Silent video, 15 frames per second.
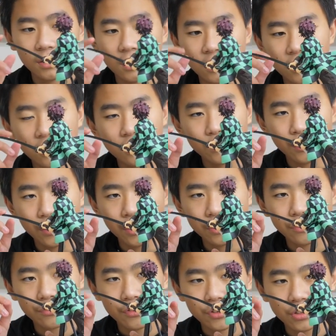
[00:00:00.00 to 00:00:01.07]

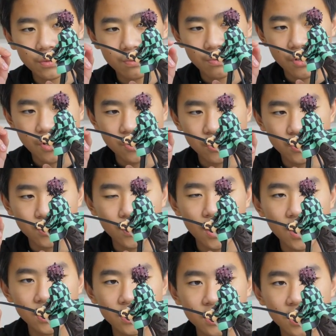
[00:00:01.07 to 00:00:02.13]
Anyways, first impressions
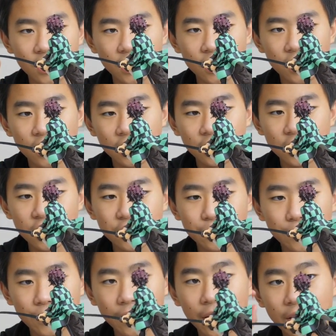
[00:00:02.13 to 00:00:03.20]
wise, this
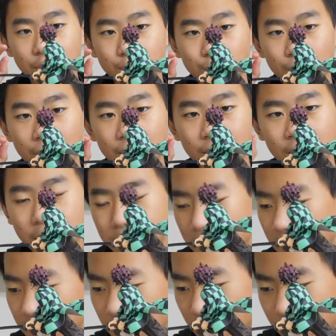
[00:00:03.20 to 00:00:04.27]
one has way less
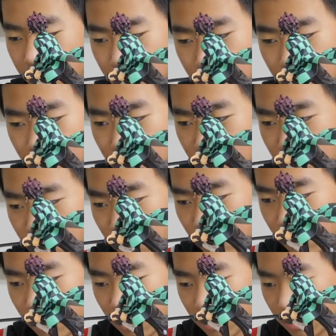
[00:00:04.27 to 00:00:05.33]
paint errors than this
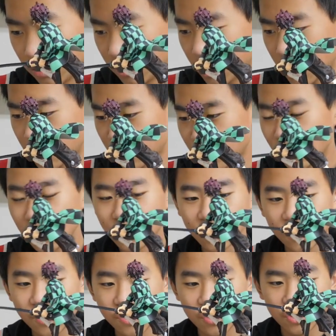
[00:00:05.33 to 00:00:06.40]
one, because this one you can
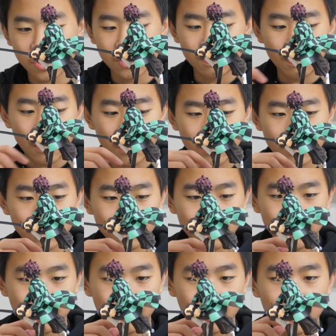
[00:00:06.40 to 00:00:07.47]
literally just spot them
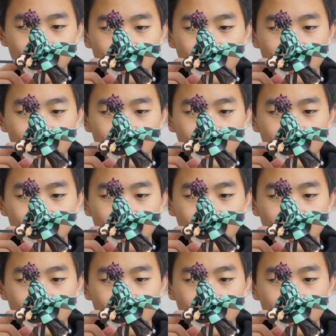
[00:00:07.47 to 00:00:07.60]
from,